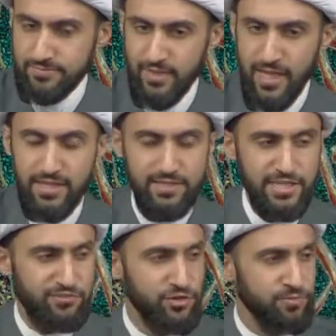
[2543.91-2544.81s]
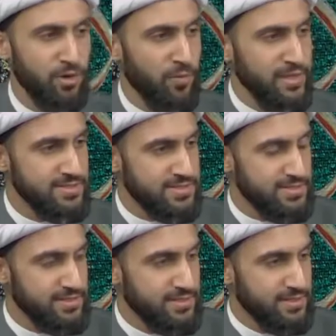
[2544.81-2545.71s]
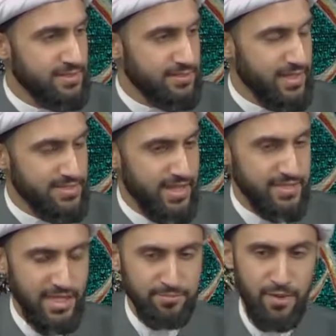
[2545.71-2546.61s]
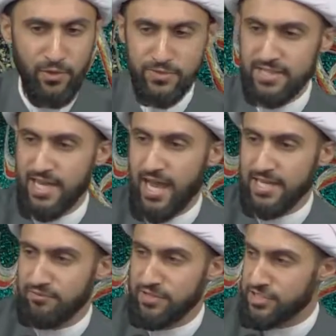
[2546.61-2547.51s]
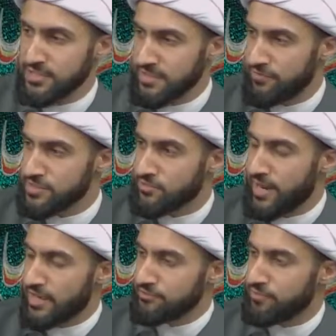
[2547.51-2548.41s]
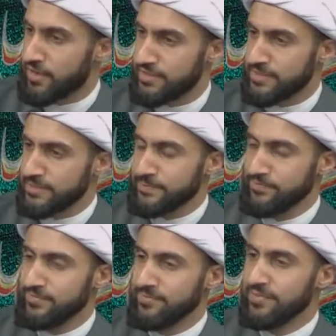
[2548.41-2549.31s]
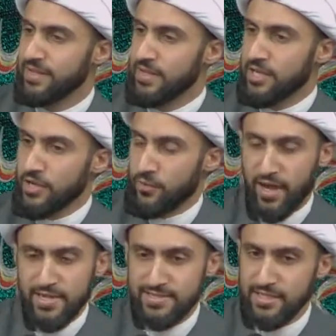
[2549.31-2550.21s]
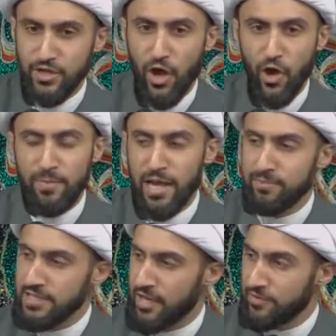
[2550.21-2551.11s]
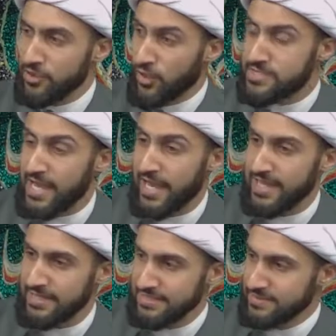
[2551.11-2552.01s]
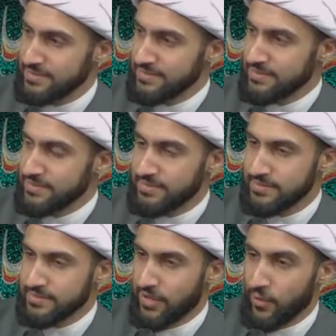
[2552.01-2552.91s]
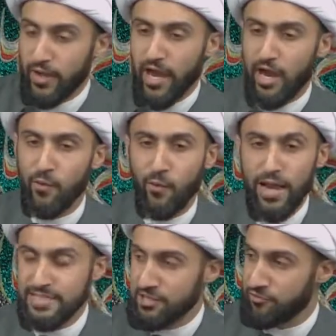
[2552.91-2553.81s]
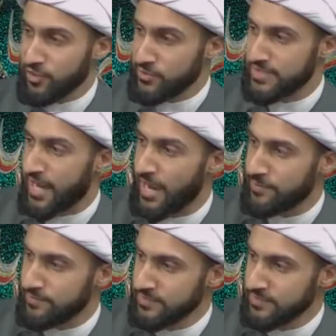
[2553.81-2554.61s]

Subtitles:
And in these few moments, they say that Imam Hussein had a vision of his grandfather, where he said that, "Oh my beloved Hussein, we are waiting for you to come.